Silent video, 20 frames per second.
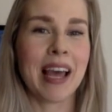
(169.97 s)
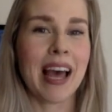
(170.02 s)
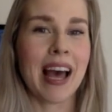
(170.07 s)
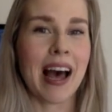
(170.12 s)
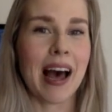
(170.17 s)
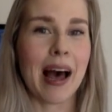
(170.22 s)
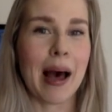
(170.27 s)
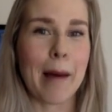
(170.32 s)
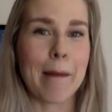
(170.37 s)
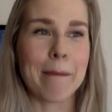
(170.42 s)

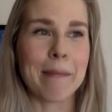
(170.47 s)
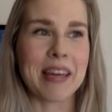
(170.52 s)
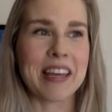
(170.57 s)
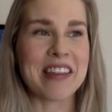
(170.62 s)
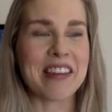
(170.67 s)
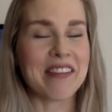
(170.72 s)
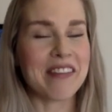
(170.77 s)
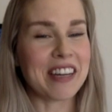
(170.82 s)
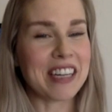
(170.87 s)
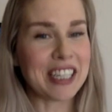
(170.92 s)
um, in
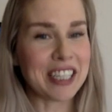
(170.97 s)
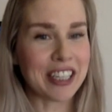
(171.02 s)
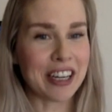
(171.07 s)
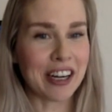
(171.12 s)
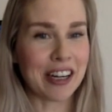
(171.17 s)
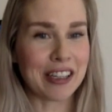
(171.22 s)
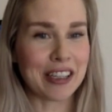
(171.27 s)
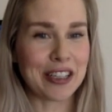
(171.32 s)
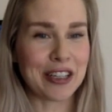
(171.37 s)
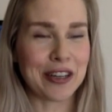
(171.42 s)
the Finnish
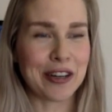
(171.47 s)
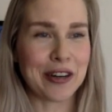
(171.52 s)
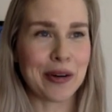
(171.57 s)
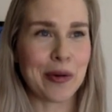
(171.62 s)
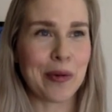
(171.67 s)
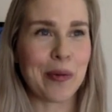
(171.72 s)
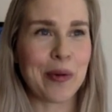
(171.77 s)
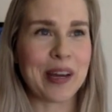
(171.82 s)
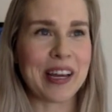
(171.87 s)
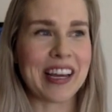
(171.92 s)
culture,
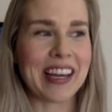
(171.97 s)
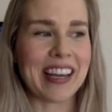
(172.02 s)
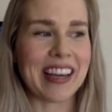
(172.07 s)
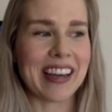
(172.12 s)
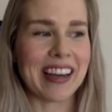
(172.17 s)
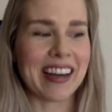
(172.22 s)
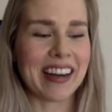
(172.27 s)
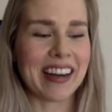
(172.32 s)
we